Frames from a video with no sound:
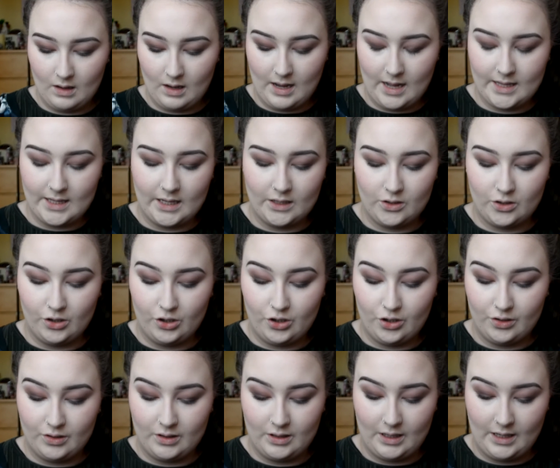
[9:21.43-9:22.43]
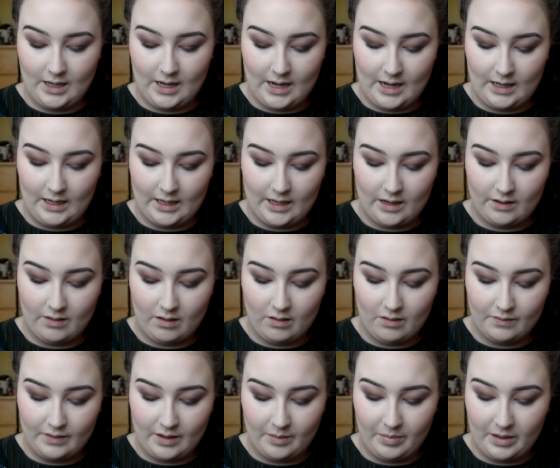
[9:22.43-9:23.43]
And then just using the highlighter out
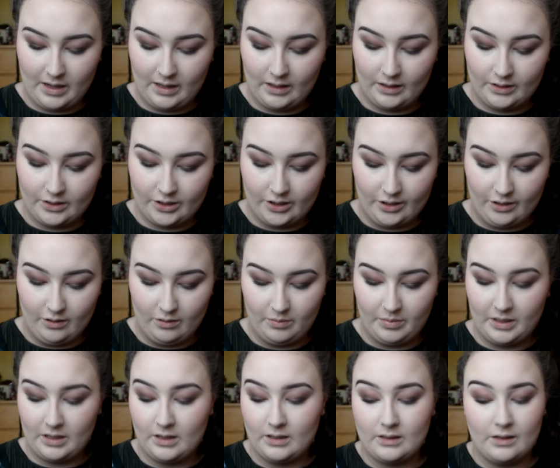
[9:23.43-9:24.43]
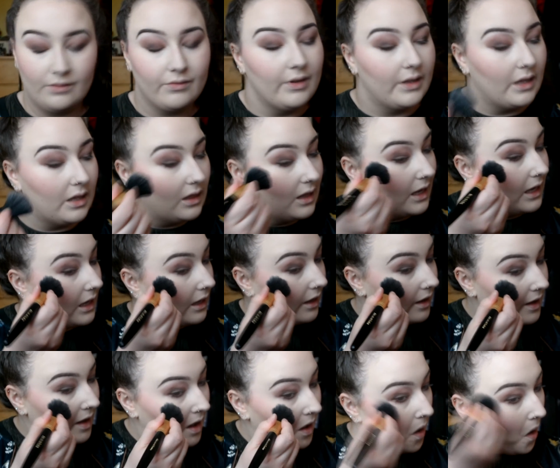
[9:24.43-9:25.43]
of that palette too, because I really like
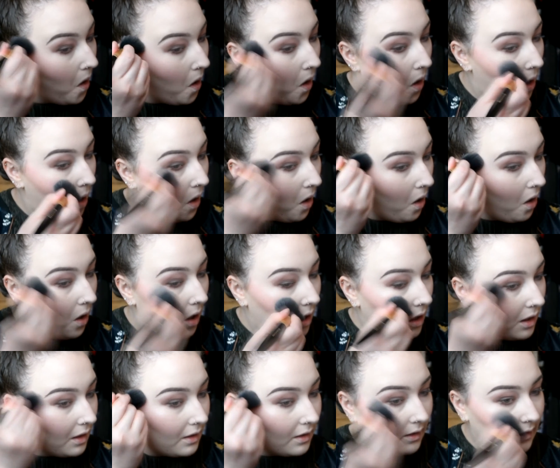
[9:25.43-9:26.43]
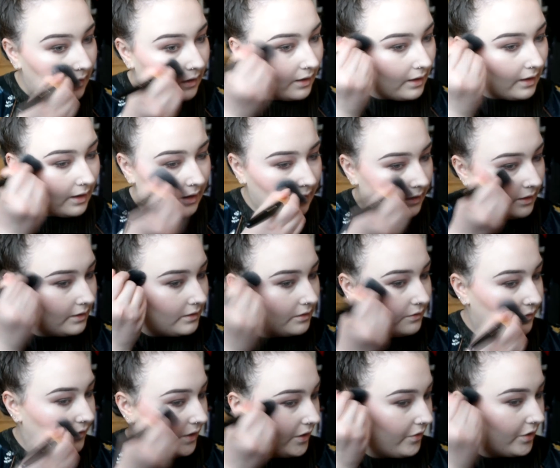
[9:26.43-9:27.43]
it. And it's
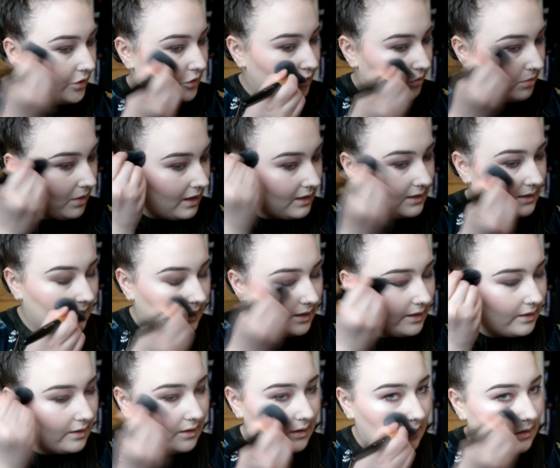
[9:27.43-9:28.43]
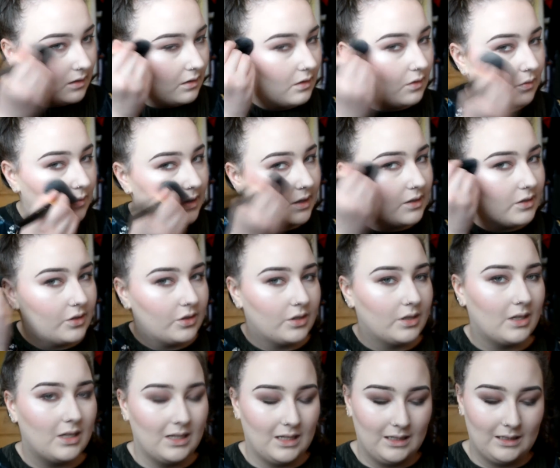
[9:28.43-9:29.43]
very dramatic,
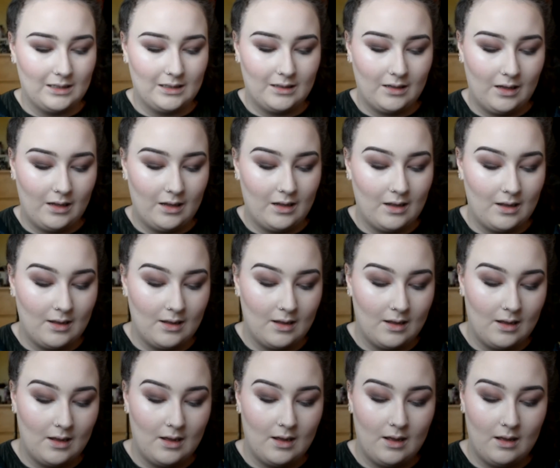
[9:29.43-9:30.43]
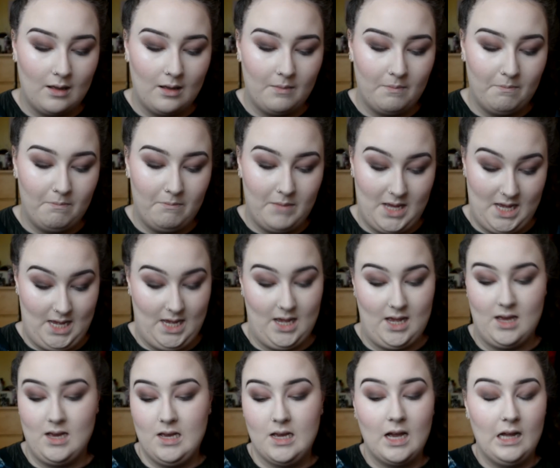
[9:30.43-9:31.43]
which is me
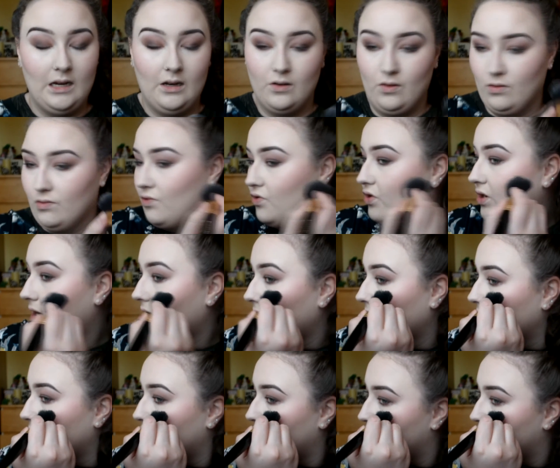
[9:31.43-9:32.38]
in a nutshell.